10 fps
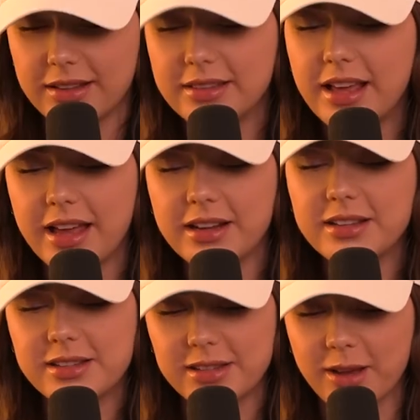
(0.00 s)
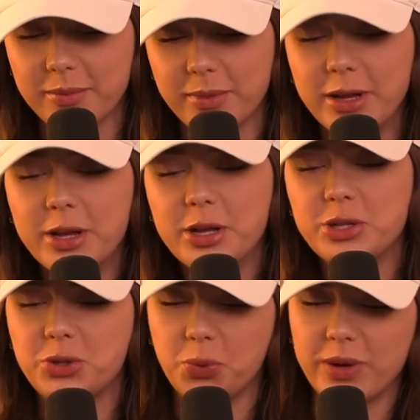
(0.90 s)
That is some
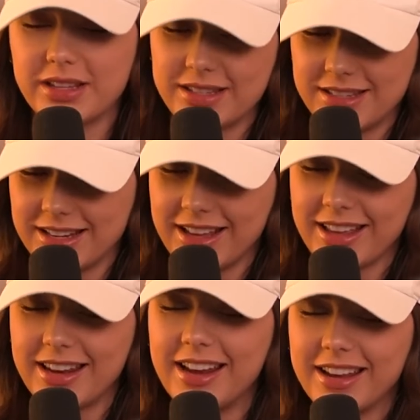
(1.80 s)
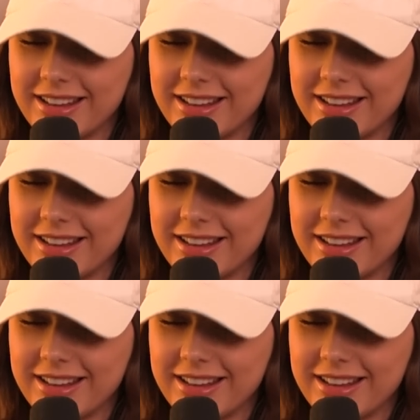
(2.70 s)
twisted,